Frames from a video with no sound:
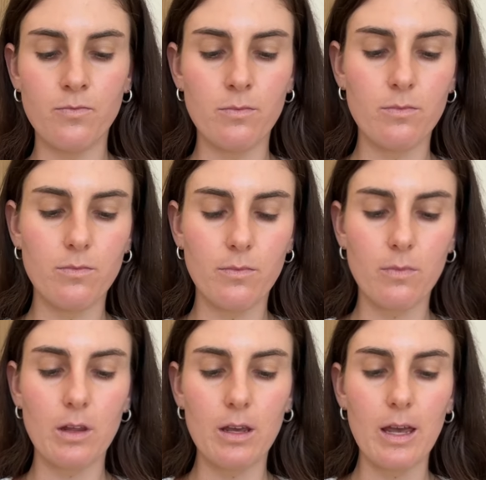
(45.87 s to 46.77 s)

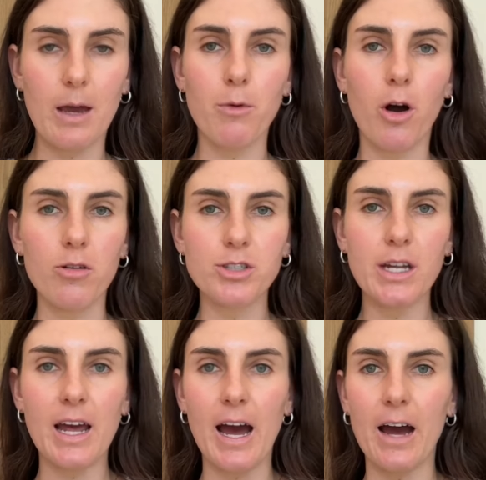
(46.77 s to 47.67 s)
And we're also
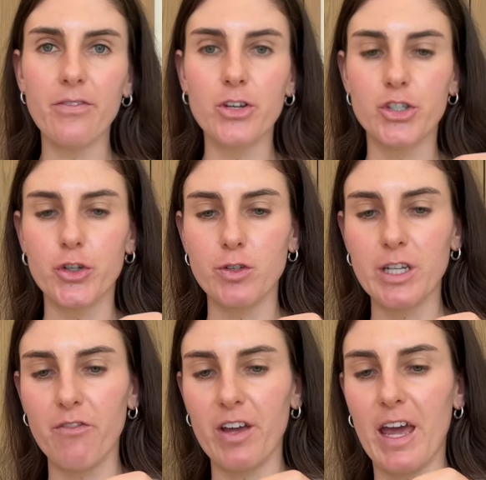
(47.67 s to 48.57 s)
gonna add the juice
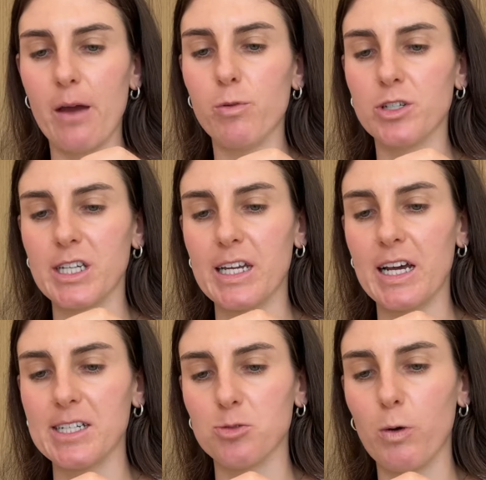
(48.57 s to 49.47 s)
of the capers in
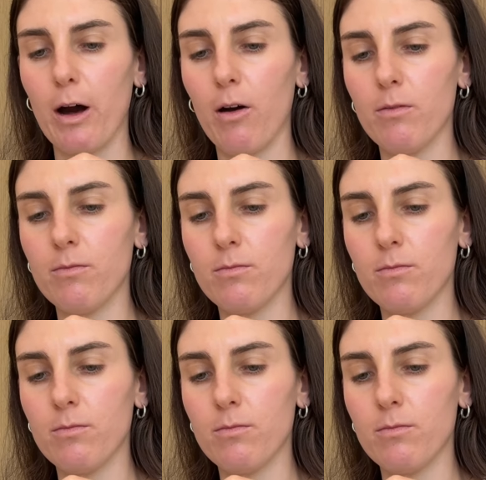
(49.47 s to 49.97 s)
as well.